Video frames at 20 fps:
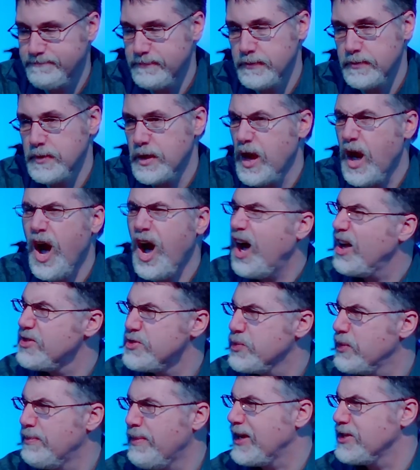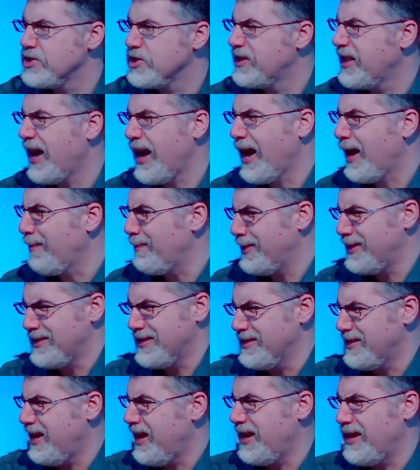Hard to imagine that happening
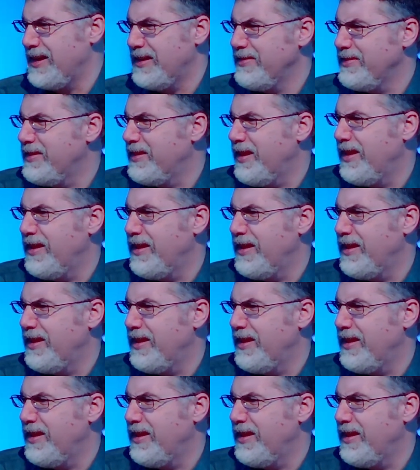today, isn't it?